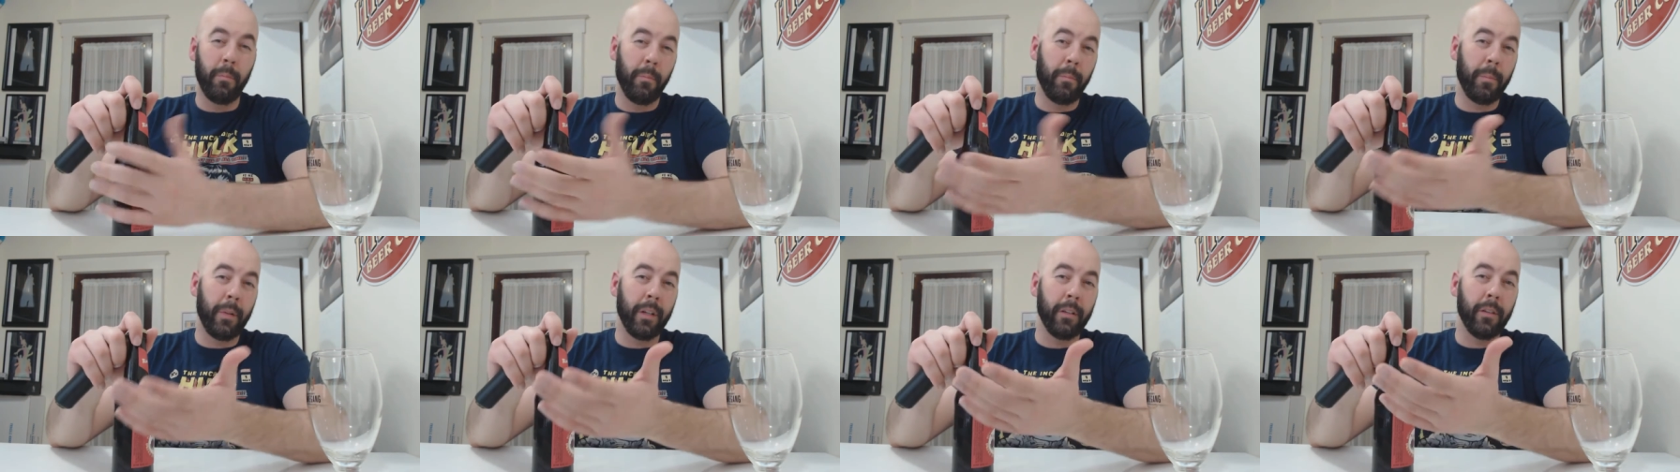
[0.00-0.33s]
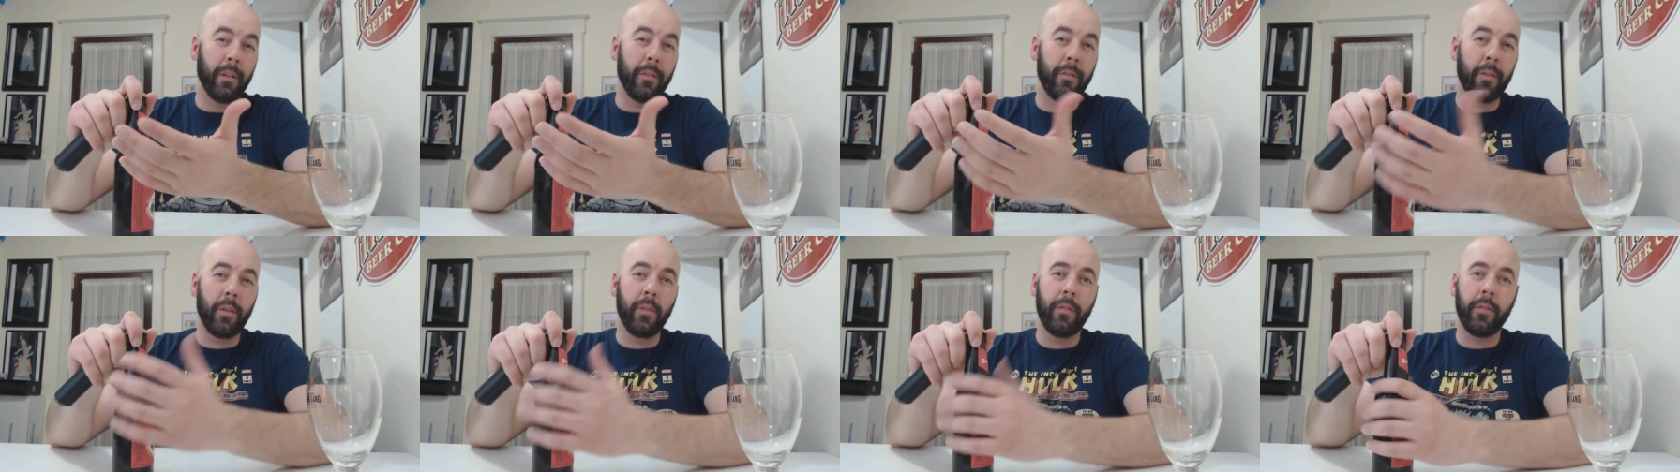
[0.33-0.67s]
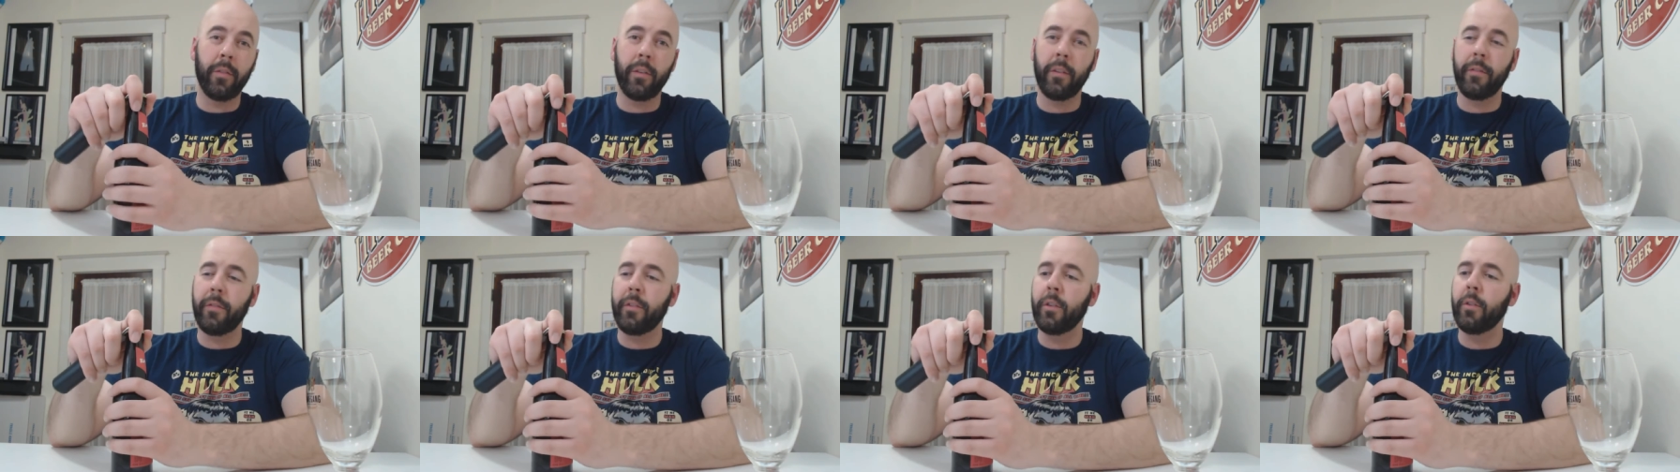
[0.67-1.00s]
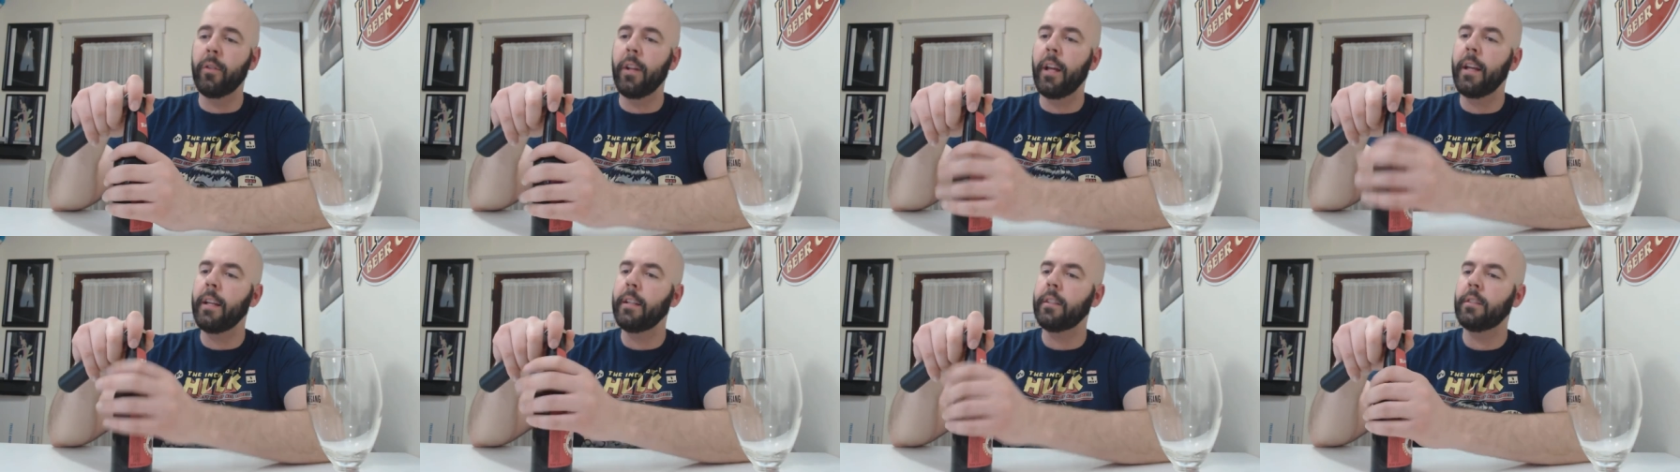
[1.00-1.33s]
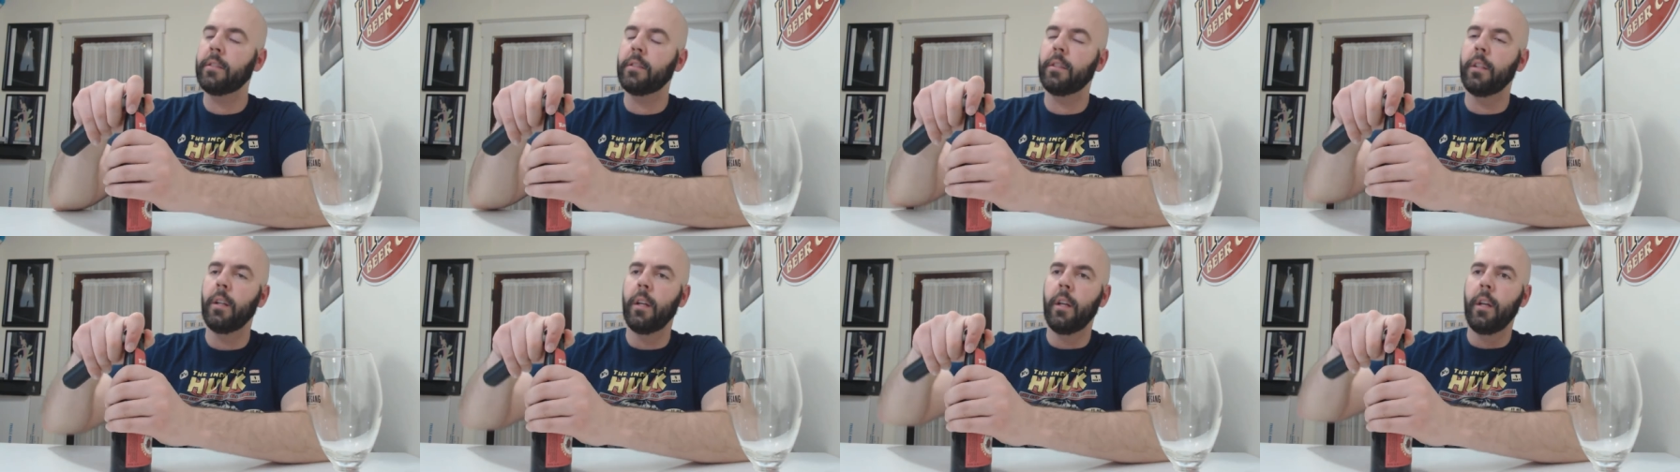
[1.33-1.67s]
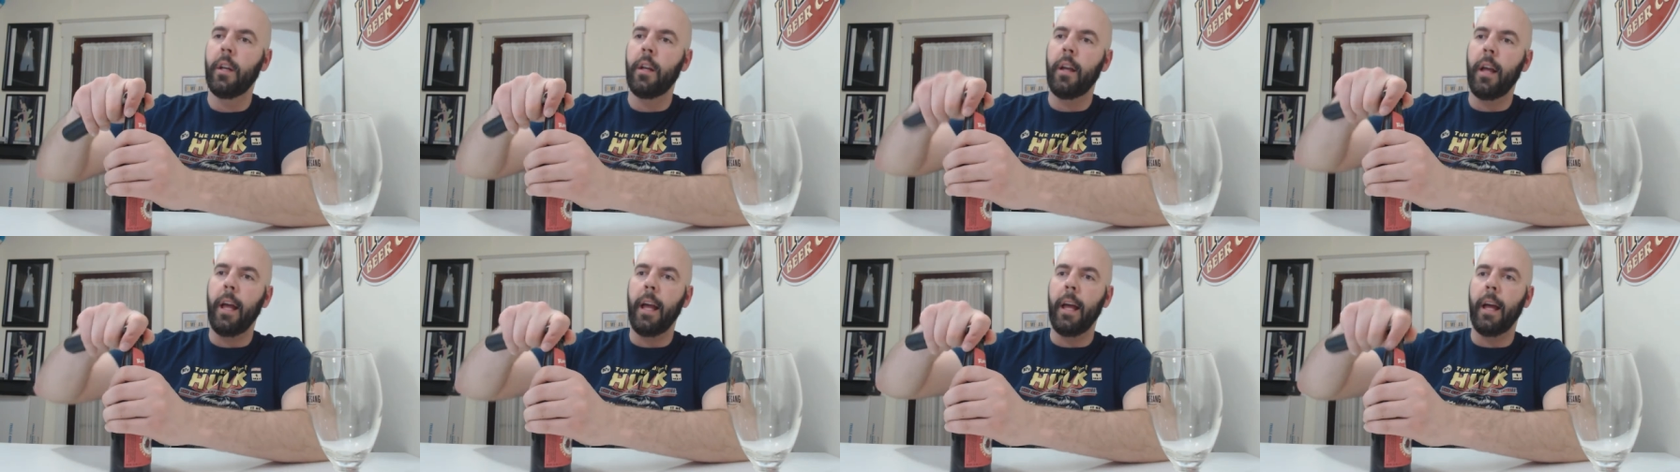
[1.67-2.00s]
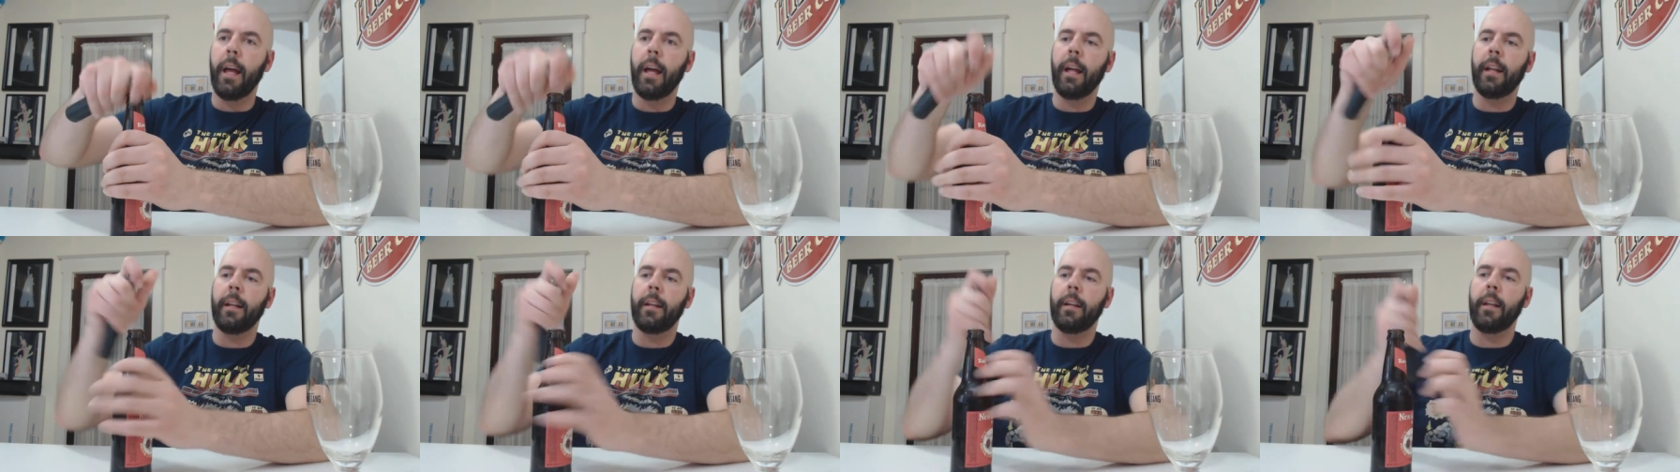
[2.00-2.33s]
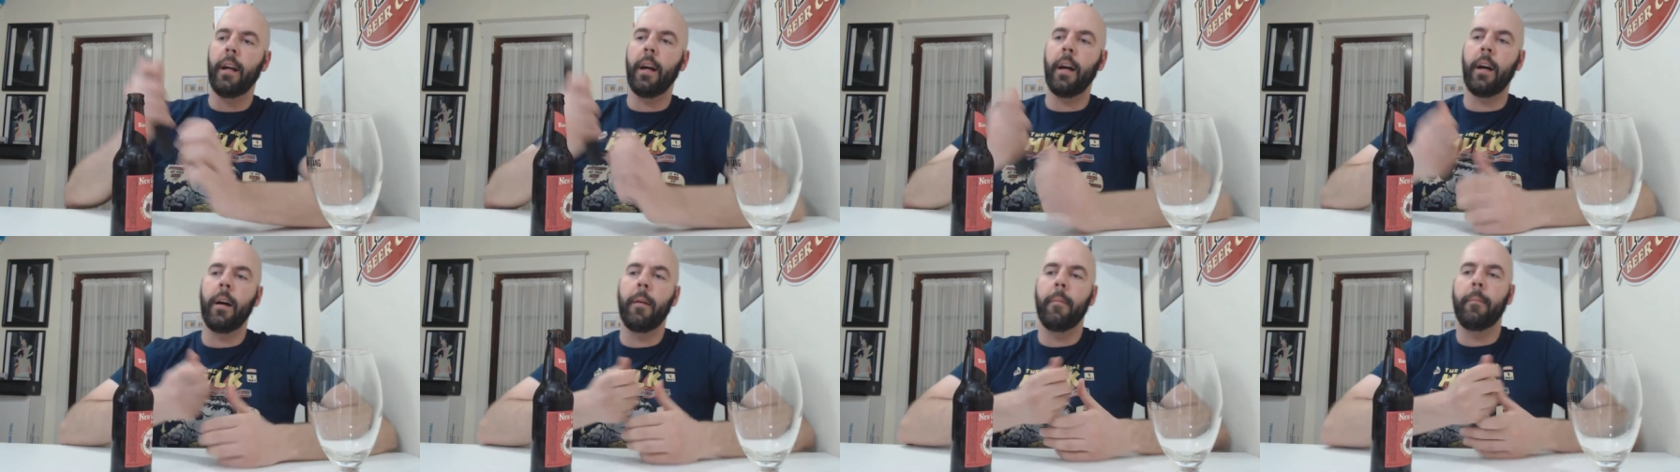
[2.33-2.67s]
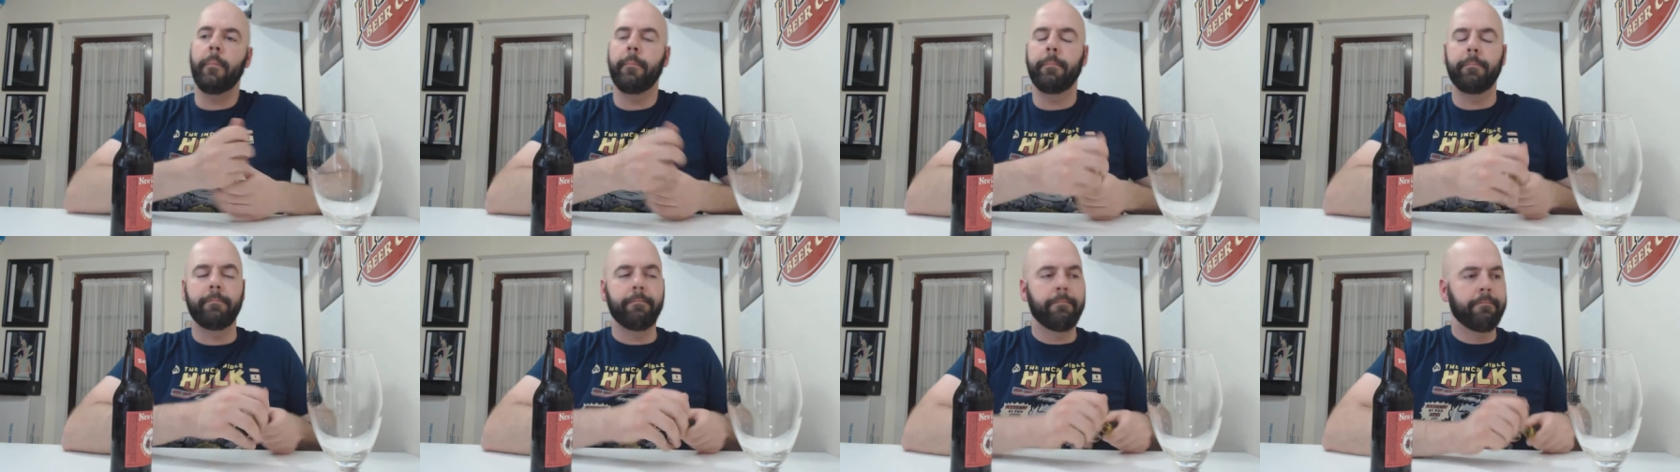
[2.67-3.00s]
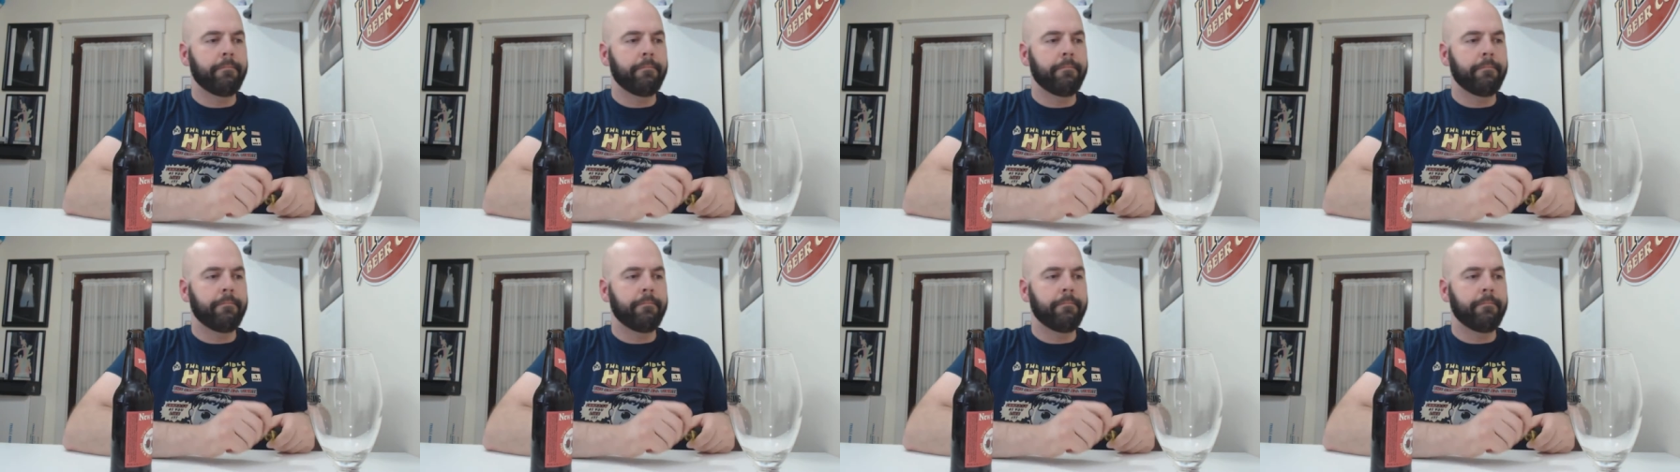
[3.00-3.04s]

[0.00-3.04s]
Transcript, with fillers: beer review for a few days. And um,